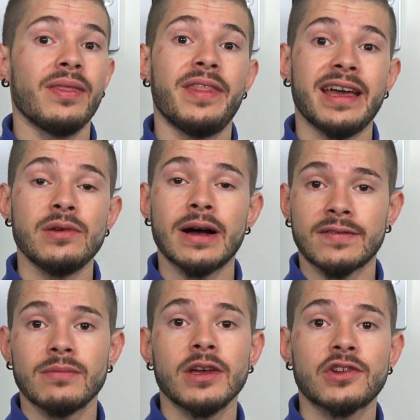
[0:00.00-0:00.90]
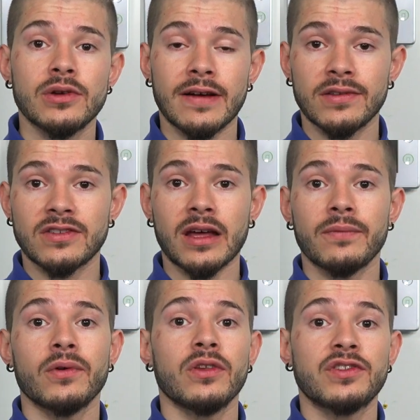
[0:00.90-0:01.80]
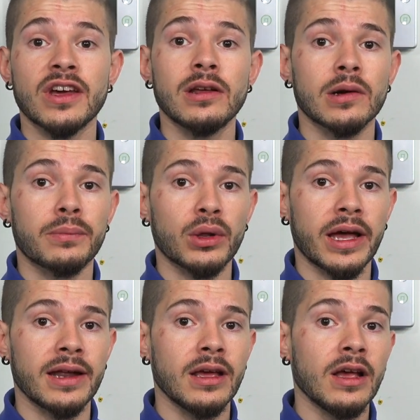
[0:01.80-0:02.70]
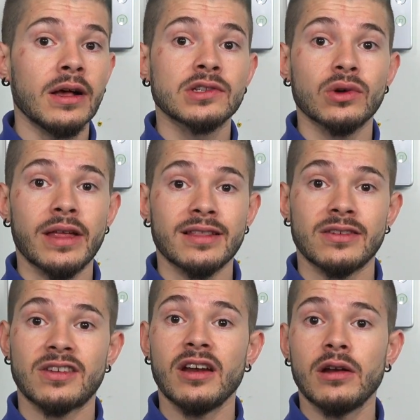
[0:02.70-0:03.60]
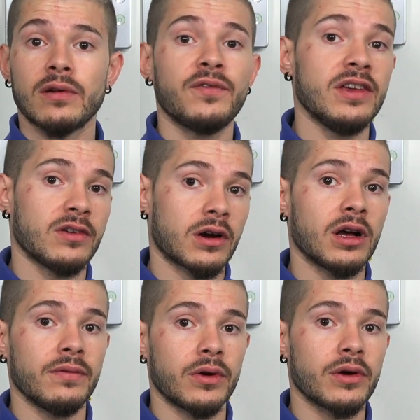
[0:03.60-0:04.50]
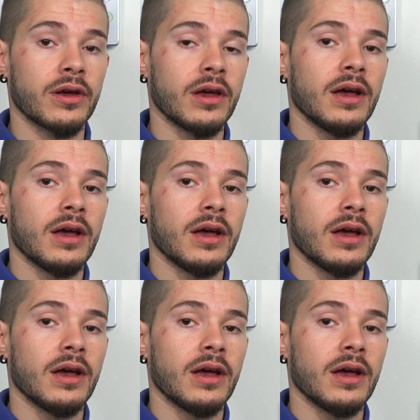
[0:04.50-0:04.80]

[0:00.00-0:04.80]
that you have to make sure you have to sign up for the cellular plan so that the cellular fees are covered.